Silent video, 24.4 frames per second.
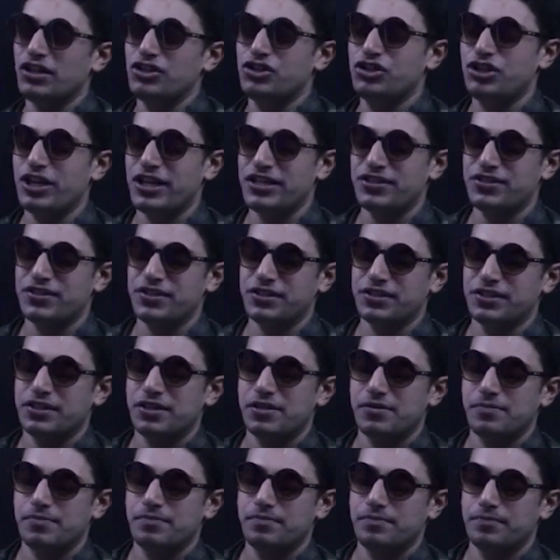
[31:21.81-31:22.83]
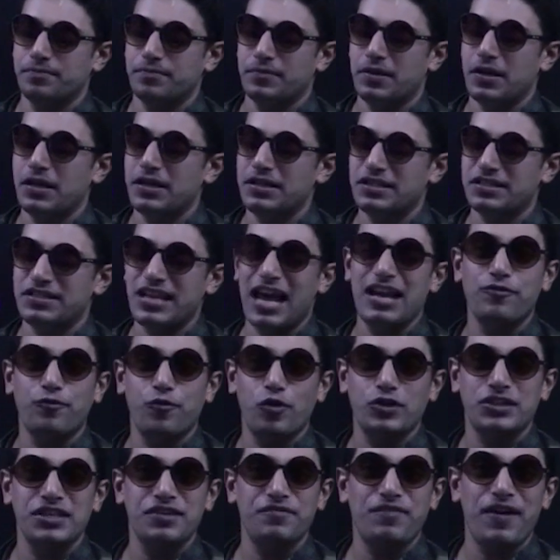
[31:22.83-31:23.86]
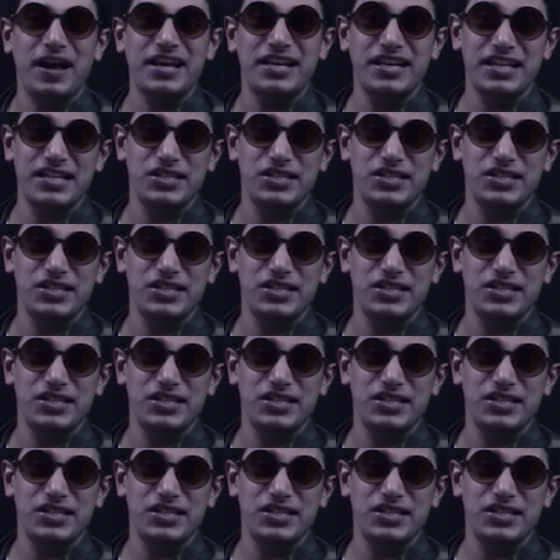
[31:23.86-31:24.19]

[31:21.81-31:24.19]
adjacent. Tan 45